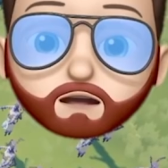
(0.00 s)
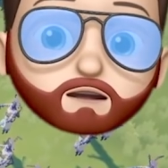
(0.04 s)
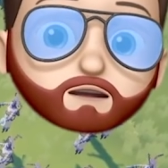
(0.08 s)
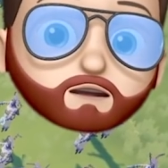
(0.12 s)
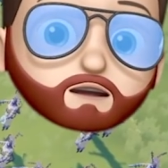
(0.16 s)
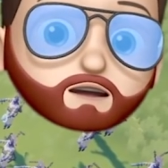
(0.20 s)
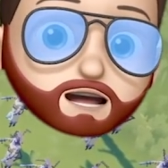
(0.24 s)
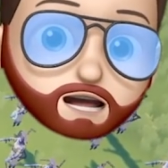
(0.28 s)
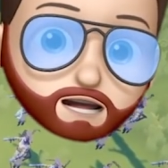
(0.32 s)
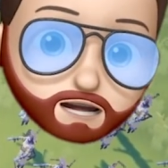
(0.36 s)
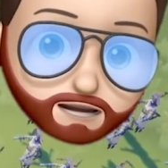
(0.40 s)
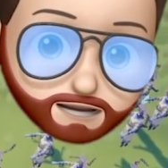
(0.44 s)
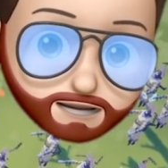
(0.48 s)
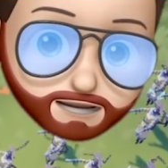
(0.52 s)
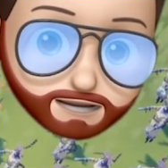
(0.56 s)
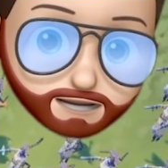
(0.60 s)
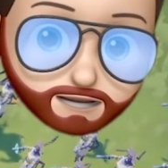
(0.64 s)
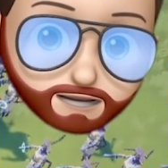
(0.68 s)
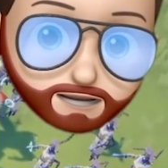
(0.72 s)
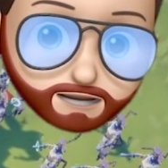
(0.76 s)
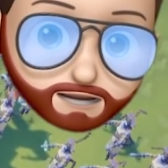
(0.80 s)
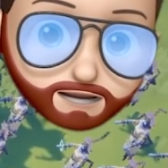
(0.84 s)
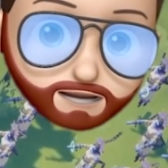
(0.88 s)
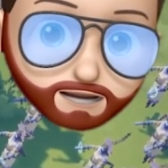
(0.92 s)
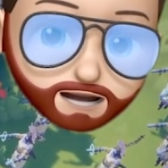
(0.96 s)

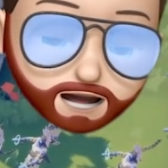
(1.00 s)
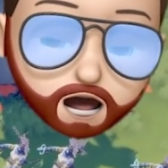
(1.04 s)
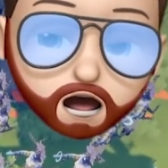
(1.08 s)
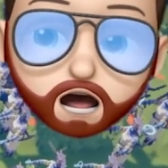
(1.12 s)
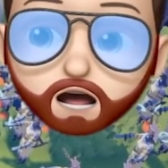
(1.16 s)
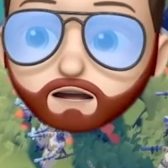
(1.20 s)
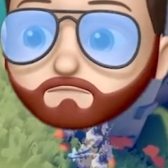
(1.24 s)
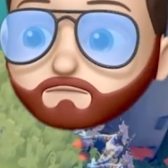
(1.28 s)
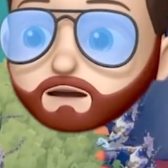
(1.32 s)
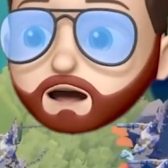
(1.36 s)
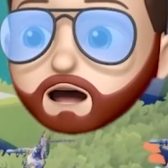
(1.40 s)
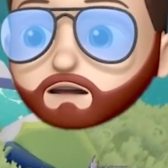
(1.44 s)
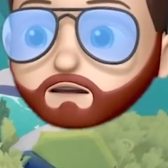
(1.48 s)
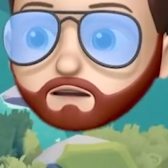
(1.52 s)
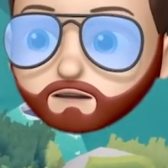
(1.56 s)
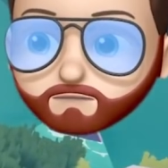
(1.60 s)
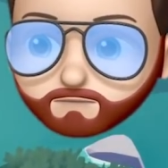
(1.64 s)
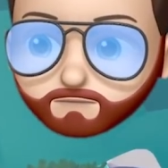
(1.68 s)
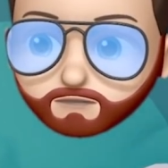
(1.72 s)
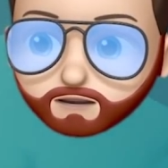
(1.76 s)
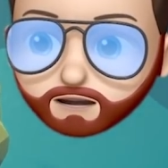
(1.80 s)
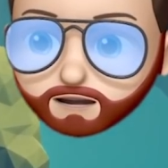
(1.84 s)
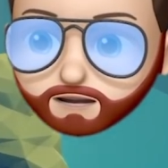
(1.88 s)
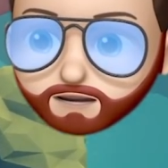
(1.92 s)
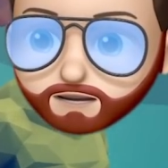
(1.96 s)
This,
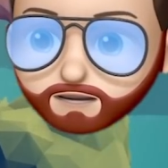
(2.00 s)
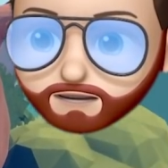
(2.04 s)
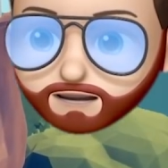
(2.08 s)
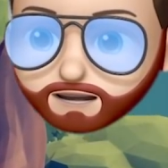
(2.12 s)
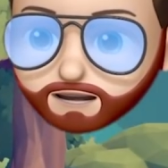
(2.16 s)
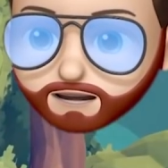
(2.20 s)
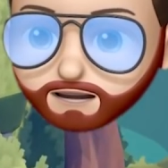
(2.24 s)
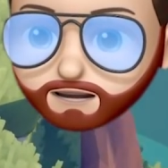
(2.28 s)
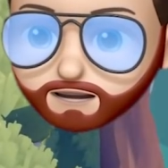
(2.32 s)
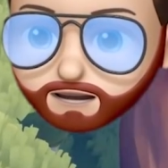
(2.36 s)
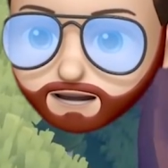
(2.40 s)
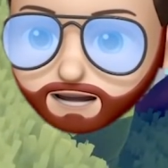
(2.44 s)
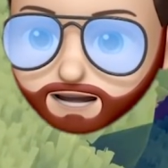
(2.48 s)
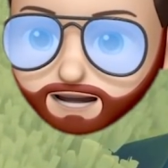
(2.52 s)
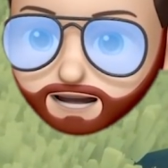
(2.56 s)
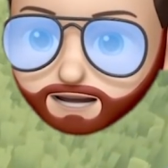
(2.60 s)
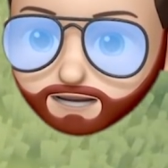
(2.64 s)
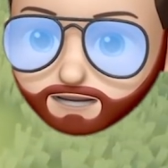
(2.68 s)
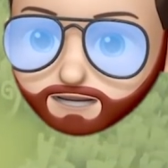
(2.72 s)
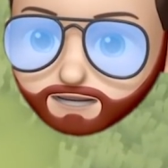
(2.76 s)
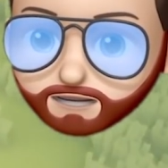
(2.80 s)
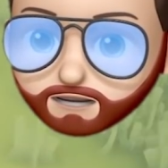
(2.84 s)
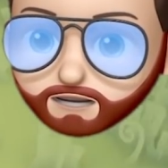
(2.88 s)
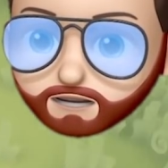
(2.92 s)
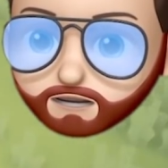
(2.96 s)
apparently,
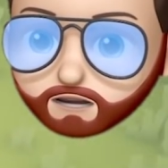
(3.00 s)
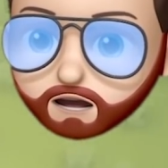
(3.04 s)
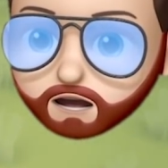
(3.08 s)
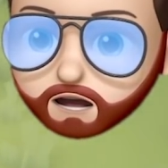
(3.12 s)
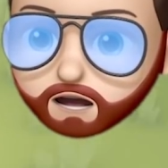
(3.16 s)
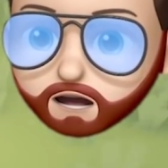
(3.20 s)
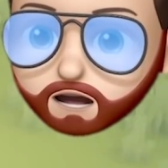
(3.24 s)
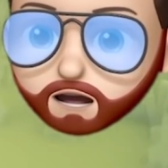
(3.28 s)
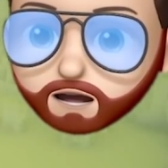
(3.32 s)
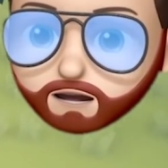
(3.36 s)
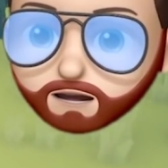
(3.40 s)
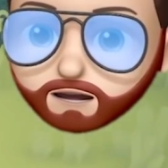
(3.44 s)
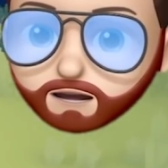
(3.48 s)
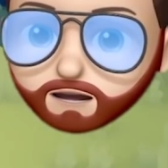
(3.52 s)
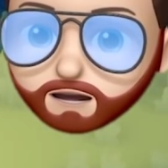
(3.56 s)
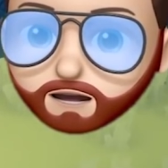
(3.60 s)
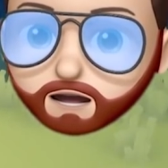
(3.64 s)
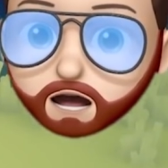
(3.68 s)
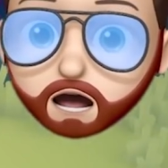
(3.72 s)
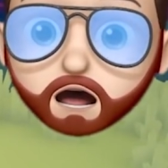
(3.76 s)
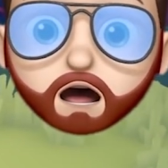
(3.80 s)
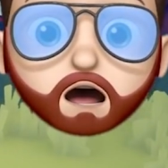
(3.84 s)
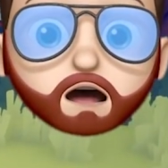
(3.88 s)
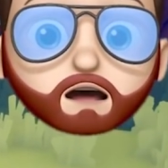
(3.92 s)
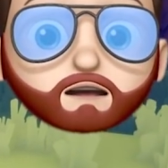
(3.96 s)
is the god
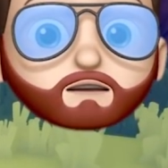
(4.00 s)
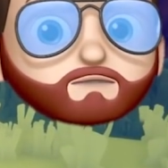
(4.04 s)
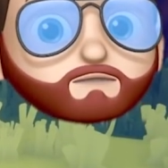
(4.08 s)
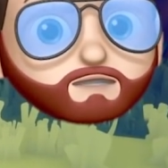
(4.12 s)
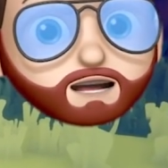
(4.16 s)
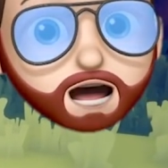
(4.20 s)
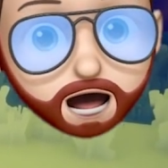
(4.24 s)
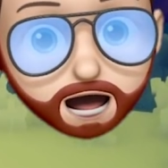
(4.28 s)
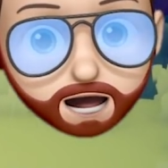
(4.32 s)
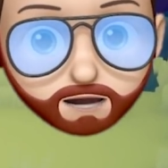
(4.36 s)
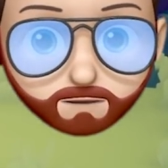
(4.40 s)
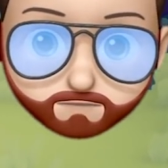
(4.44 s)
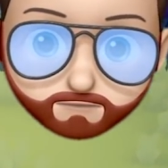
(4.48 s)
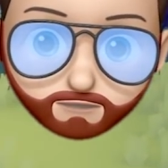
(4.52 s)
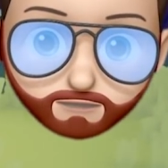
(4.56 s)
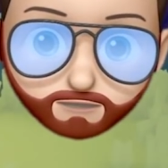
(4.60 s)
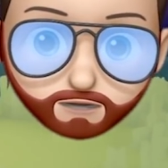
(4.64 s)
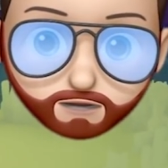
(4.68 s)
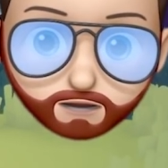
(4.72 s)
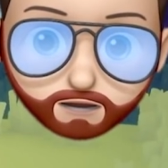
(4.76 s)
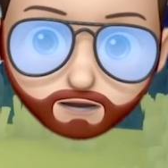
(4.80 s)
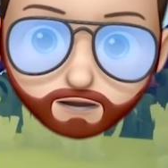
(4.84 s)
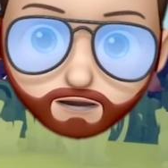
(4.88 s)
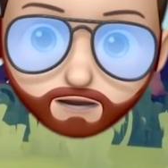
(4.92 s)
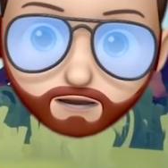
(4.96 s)
of
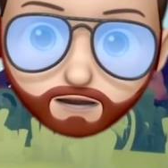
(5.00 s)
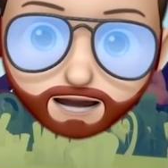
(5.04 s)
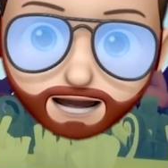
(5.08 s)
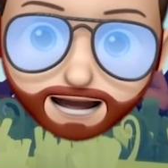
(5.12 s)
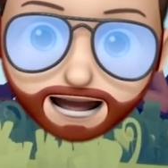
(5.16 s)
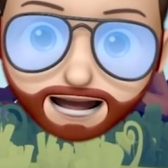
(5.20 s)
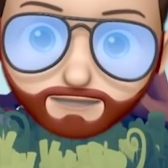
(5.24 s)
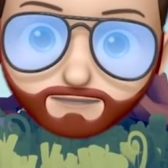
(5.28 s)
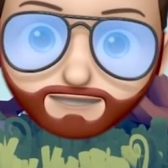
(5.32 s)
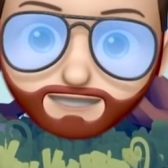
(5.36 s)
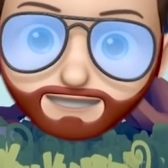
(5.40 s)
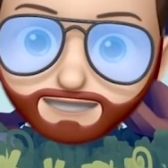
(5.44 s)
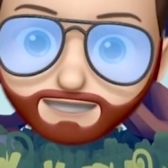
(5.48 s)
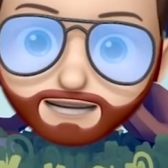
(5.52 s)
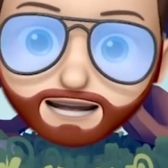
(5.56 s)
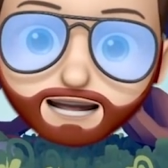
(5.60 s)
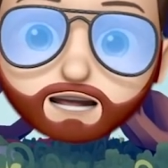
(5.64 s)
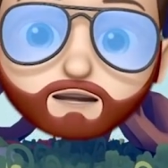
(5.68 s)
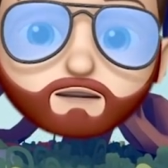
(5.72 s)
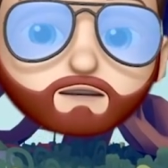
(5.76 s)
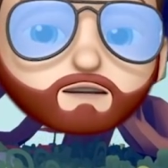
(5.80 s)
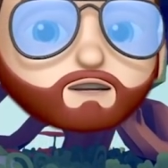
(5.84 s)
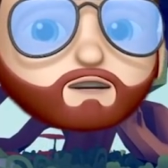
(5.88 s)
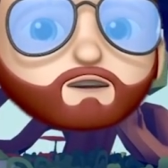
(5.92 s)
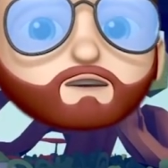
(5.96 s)
taps. And I've
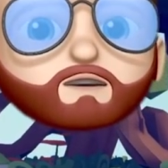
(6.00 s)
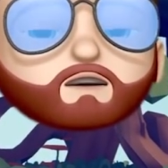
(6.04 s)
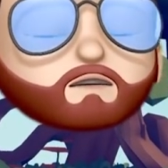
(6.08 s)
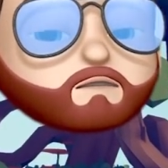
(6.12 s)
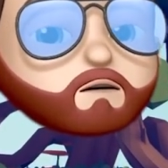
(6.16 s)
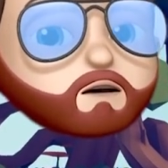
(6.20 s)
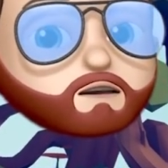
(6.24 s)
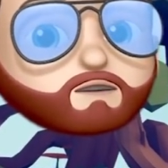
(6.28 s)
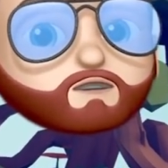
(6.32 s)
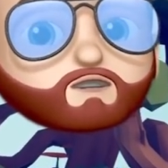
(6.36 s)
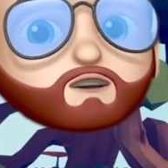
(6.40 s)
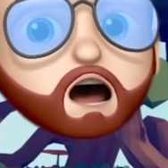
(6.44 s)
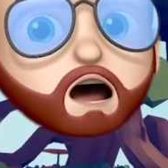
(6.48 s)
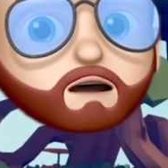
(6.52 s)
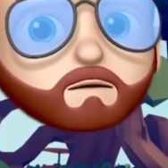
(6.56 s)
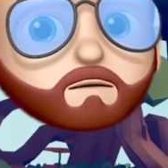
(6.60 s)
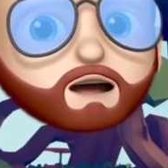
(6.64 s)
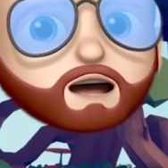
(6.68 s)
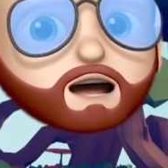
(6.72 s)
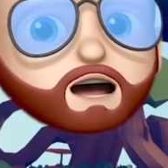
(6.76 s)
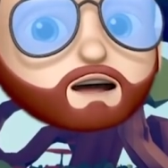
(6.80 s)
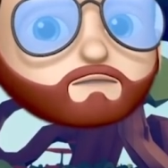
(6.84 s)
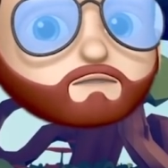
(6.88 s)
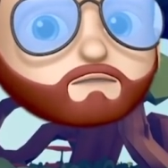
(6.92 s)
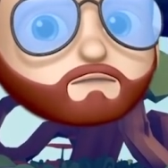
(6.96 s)
seen this unit in the workshop and I've